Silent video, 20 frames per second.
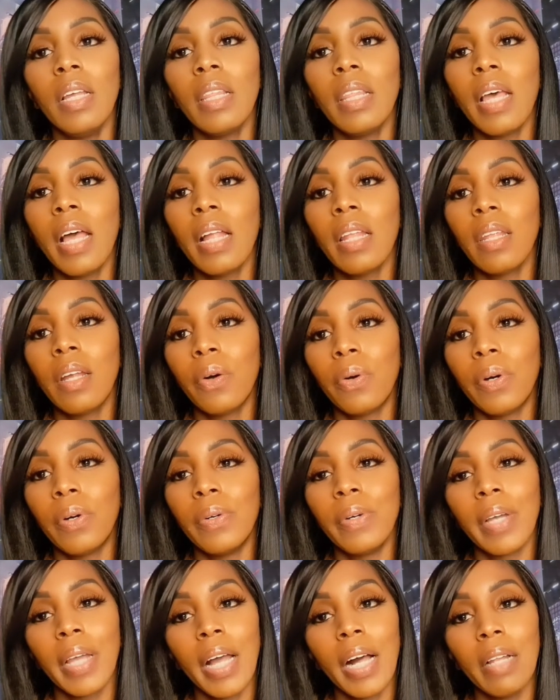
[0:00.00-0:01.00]
and that low
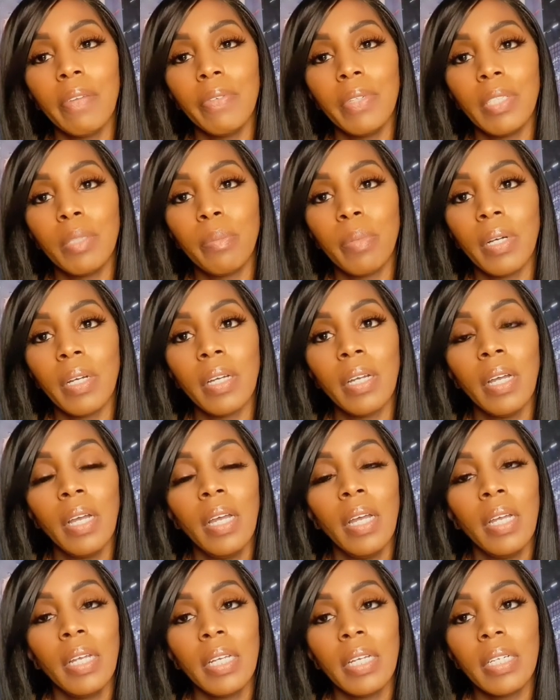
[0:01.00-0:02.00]
on calories. But
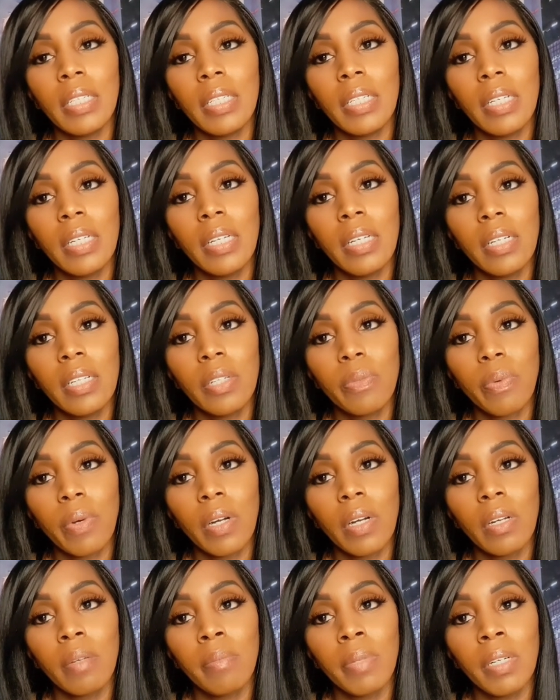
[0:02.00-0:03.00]
yes, it does
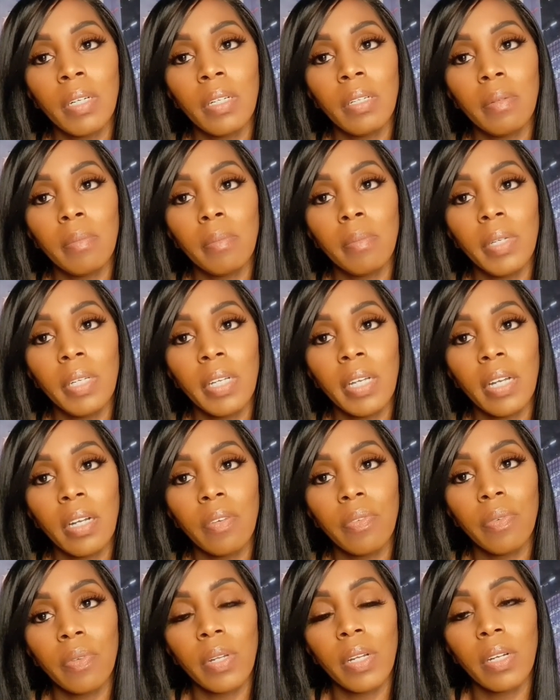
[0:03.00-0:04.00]
work, but be
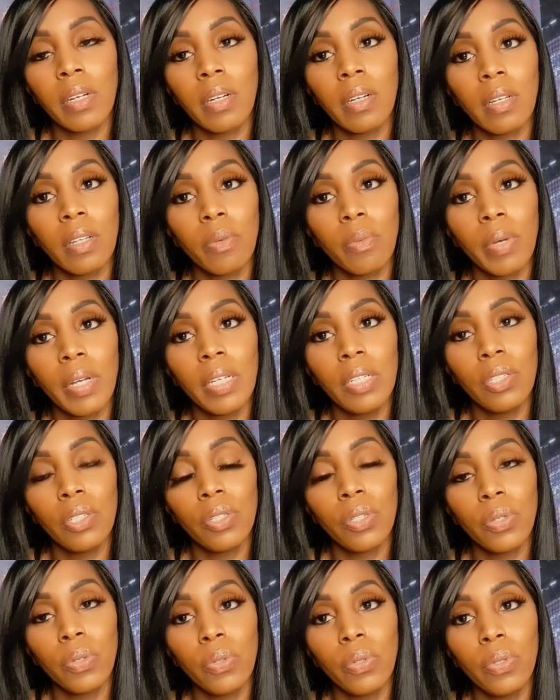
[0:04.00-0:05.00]
careful. There are other
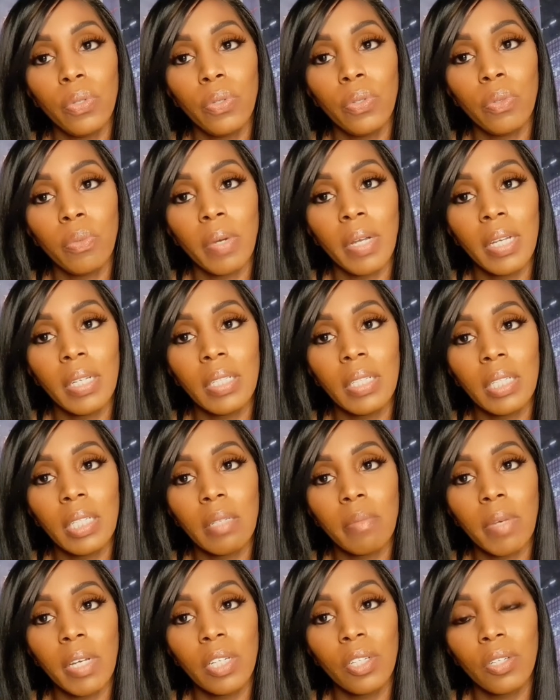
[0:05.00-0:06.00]
ways to lose weight.
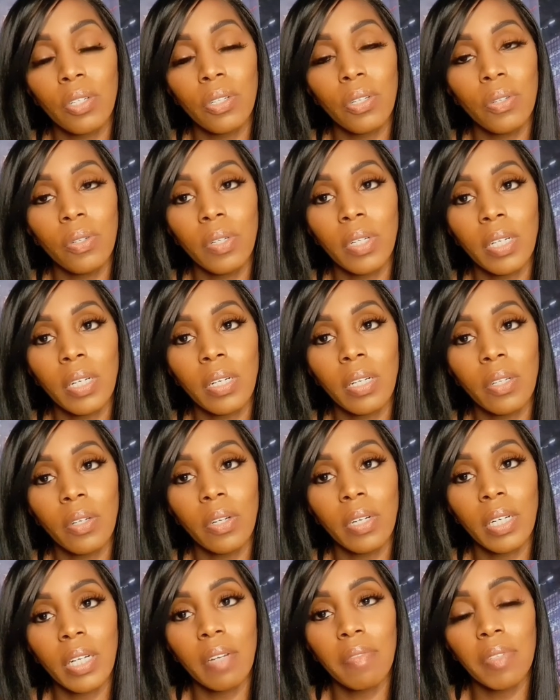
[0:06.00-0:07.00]
Just make sure you're in a
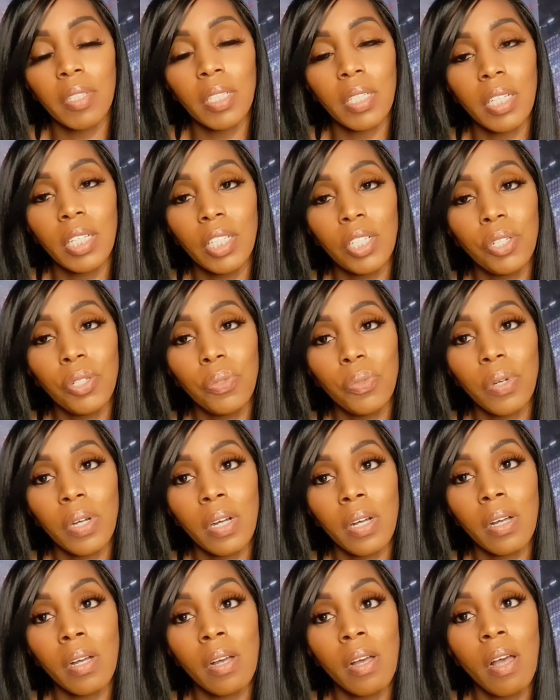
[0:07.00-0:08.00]
caloric deficit. Get you
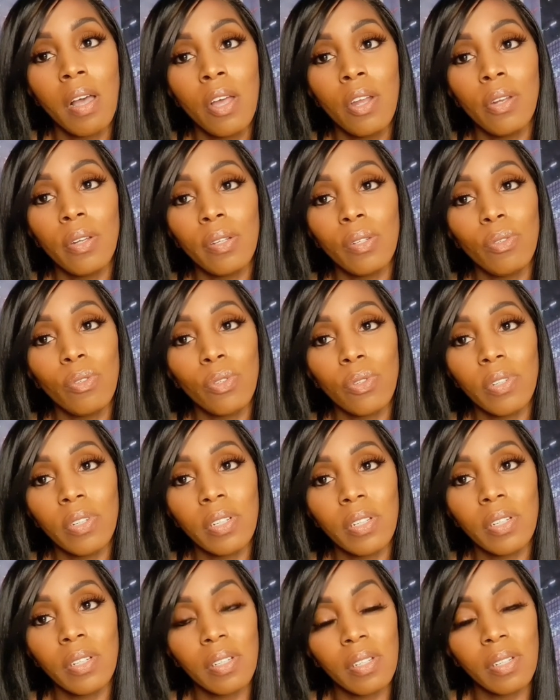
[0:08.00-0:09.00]
a
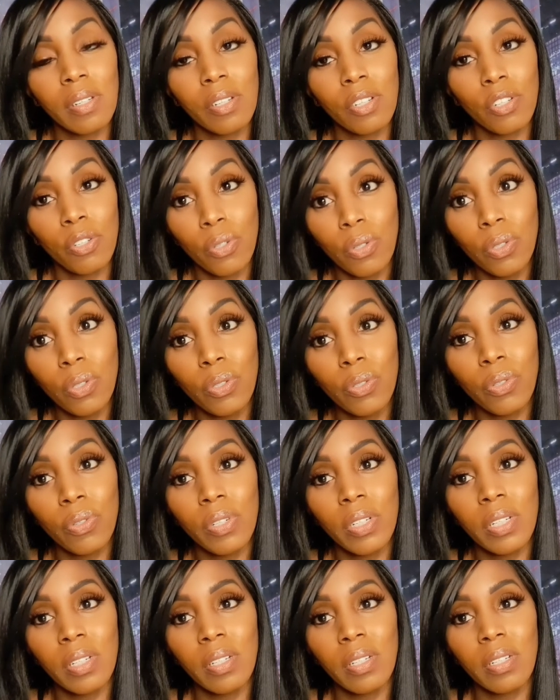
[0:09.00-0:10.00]
nutritionist
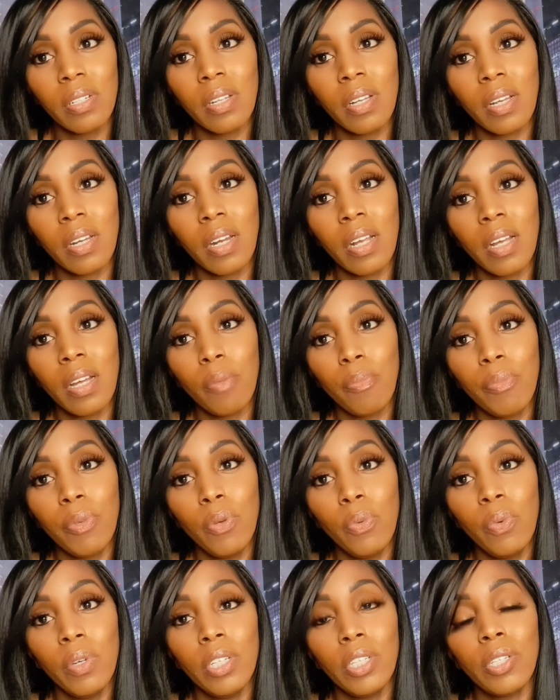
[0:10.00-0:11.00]
that can help
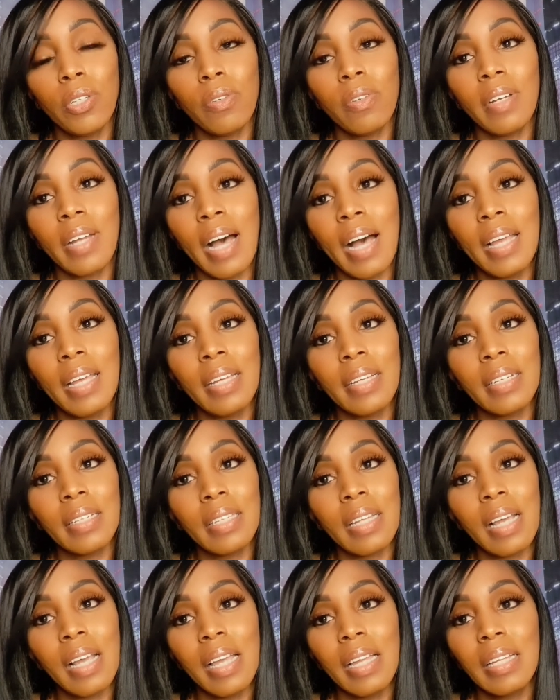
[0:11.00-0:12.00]
you with your diet.
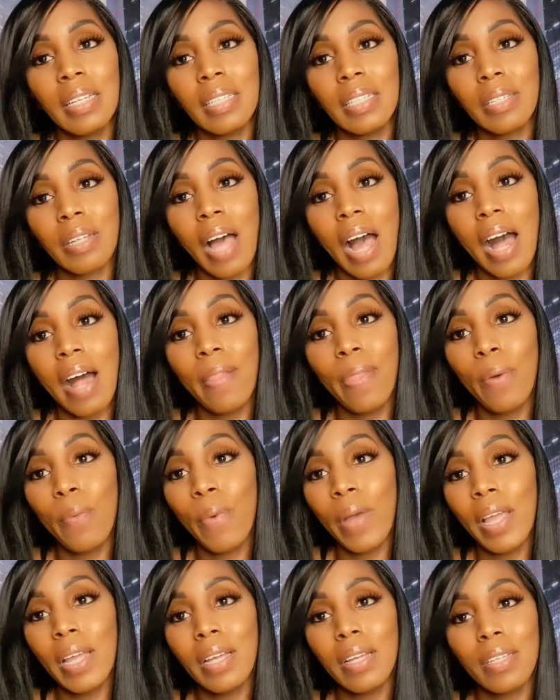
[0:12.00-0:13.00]
That is how the
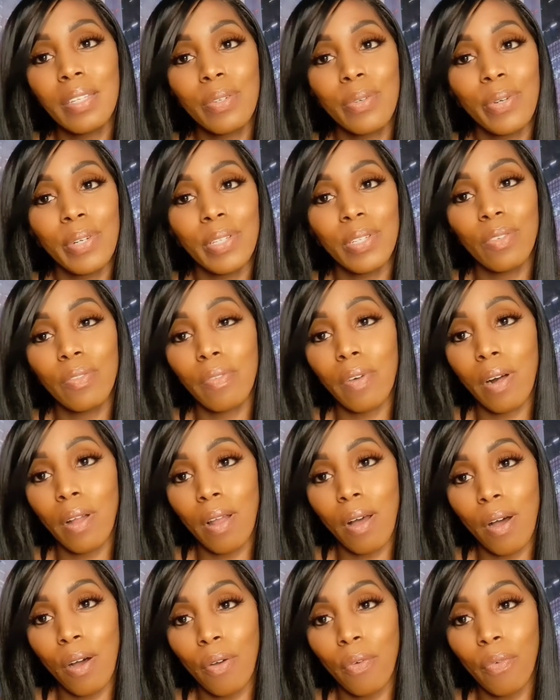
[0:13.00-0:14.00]
weight is going to
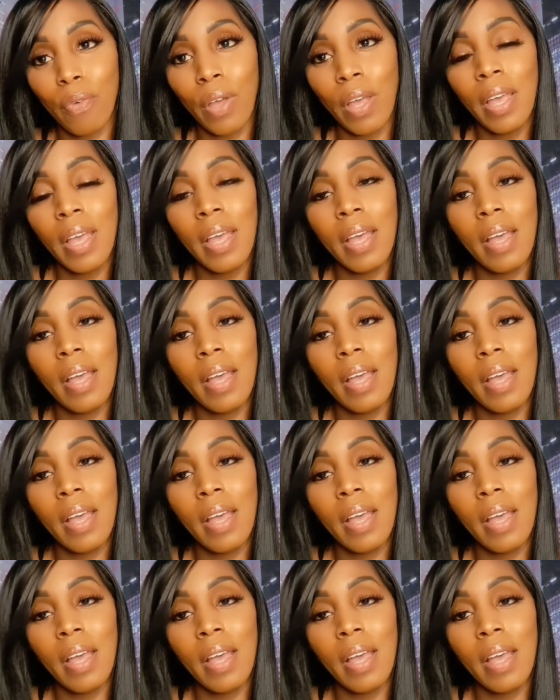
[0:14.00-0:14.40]
fall off,